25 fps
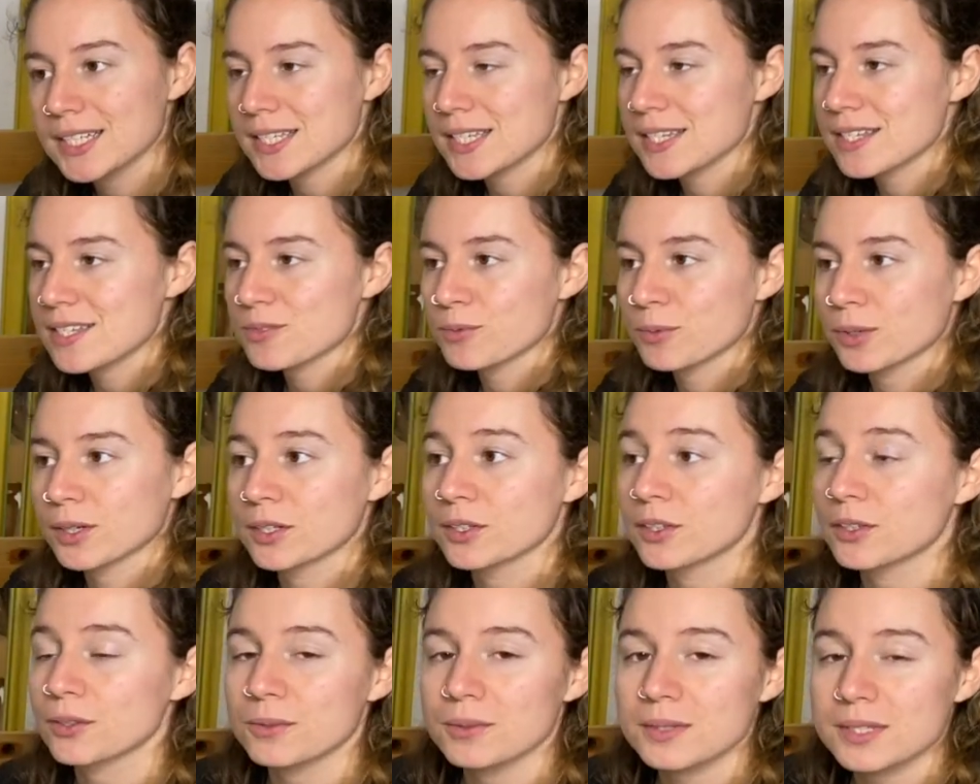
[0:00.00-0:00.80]
is one of
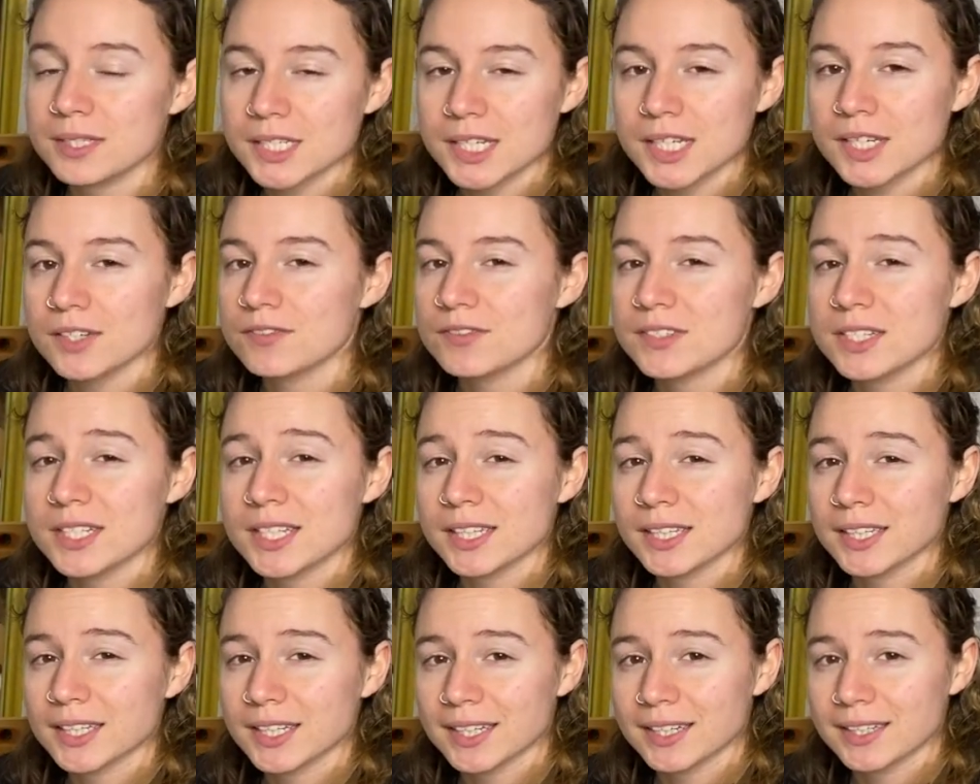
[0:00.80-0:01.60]
those safety
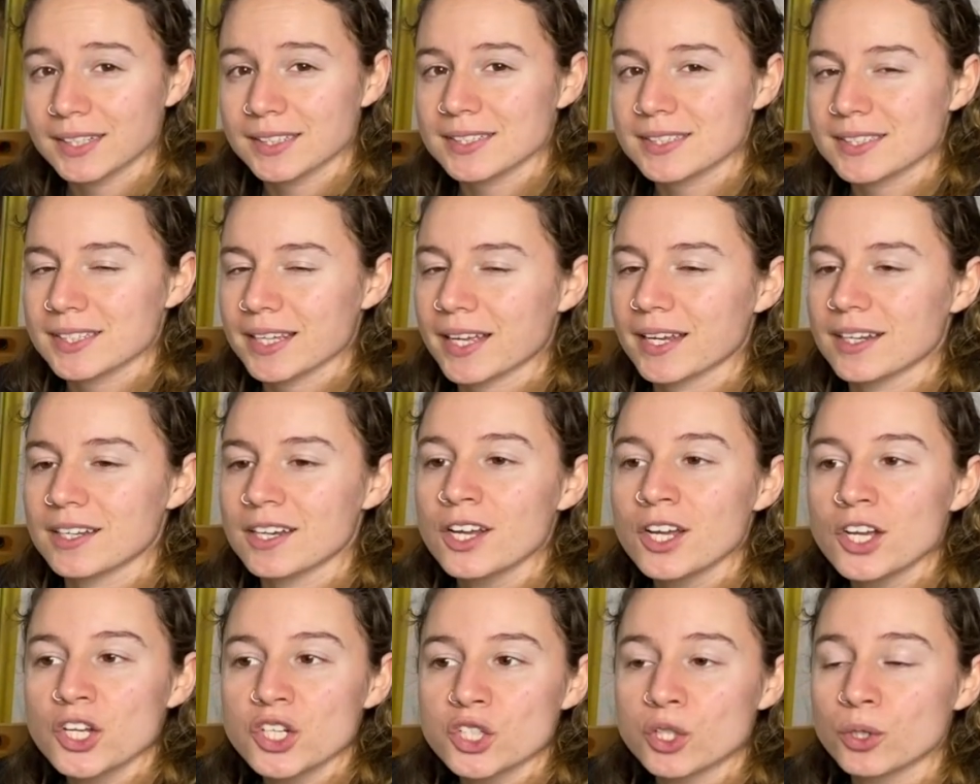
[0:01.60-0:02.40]
things that
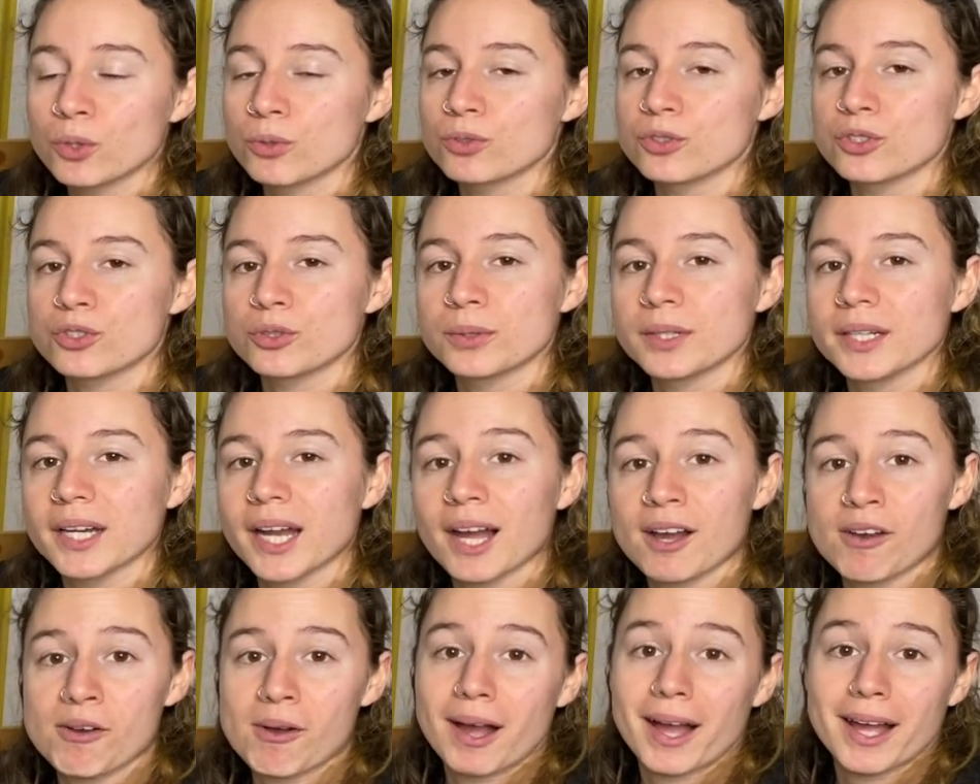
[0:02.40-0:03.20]
don't do it
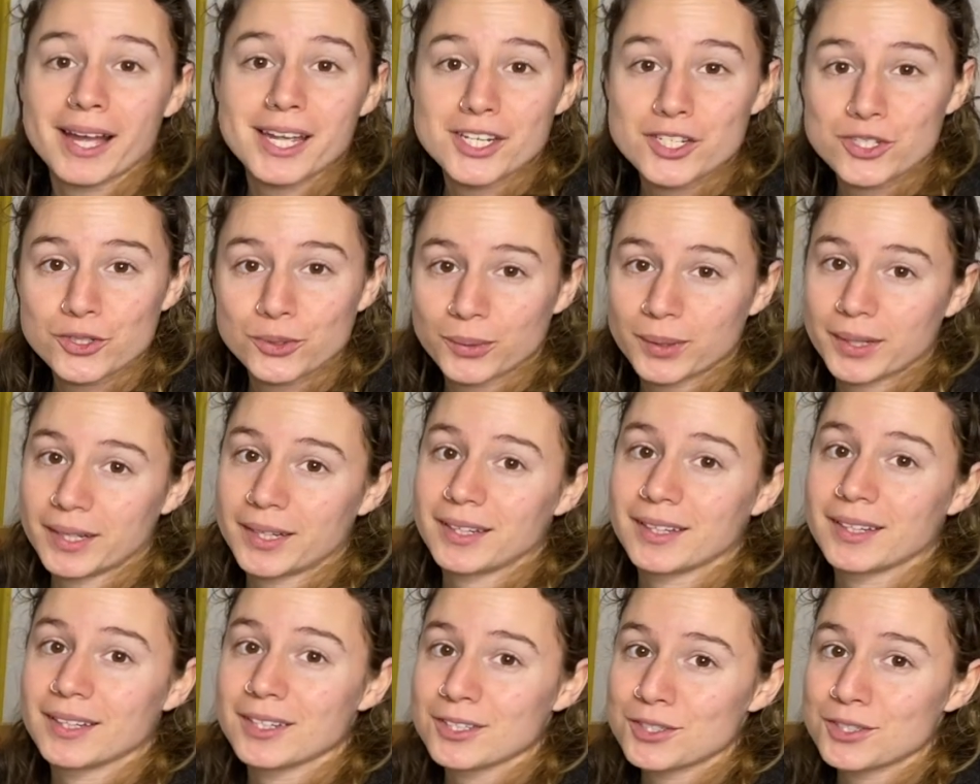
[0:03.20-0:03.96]
how I do it